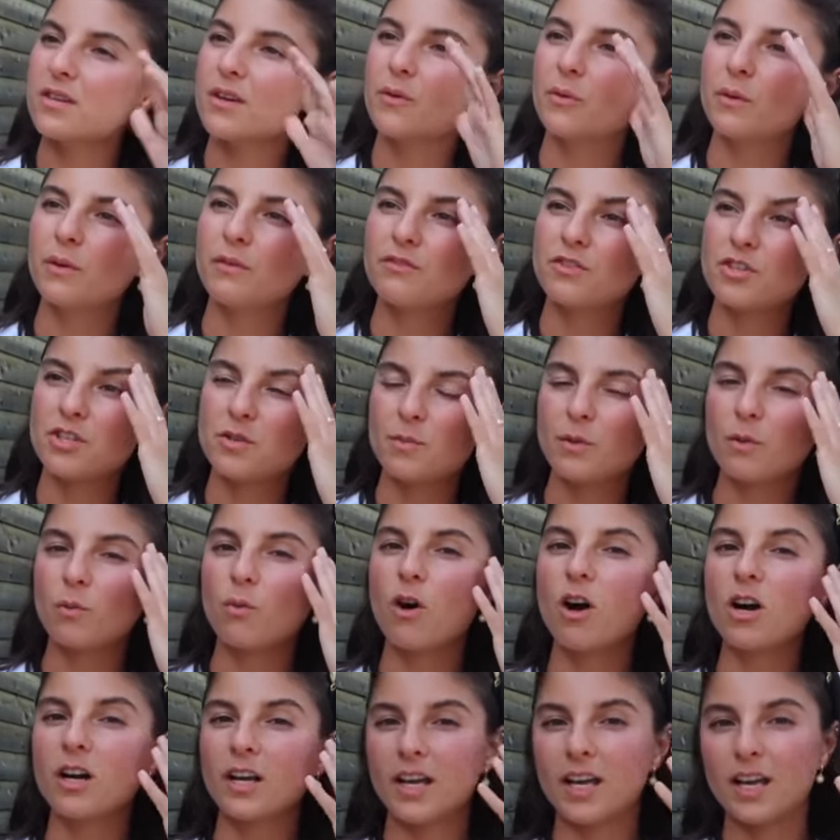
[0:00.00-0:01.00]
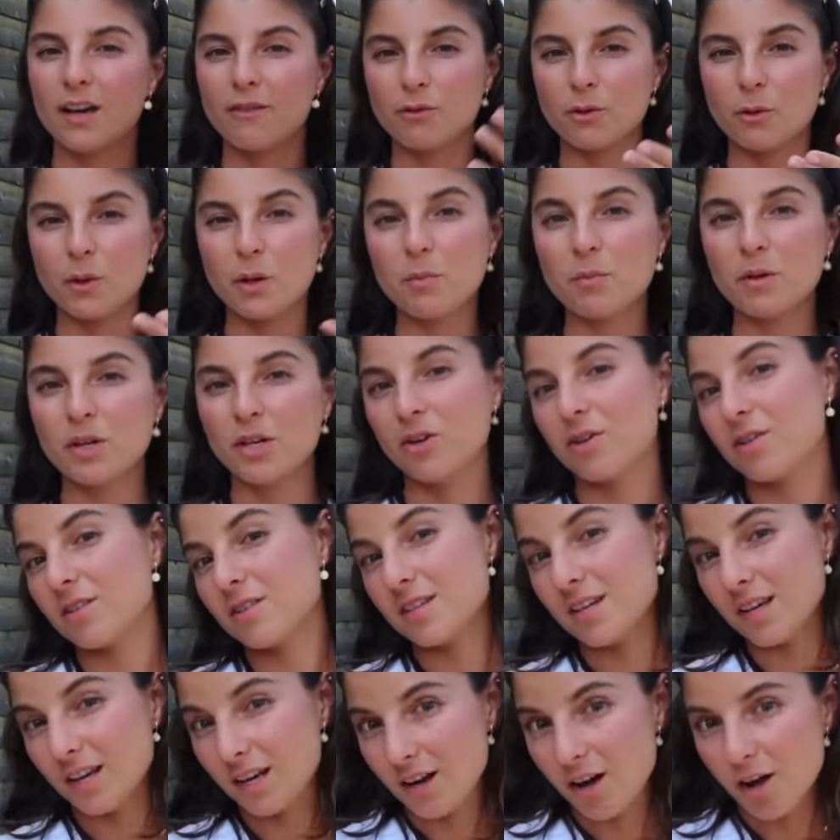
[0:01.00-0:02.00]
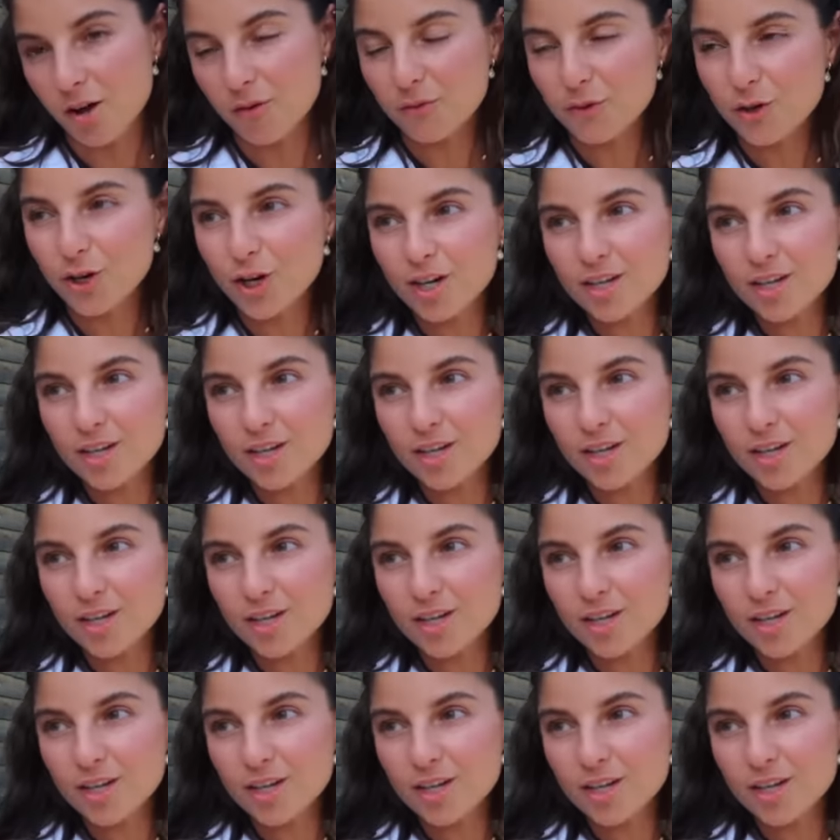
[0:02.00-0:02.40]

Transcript: So we've just been walking everywhere, but you can take a golf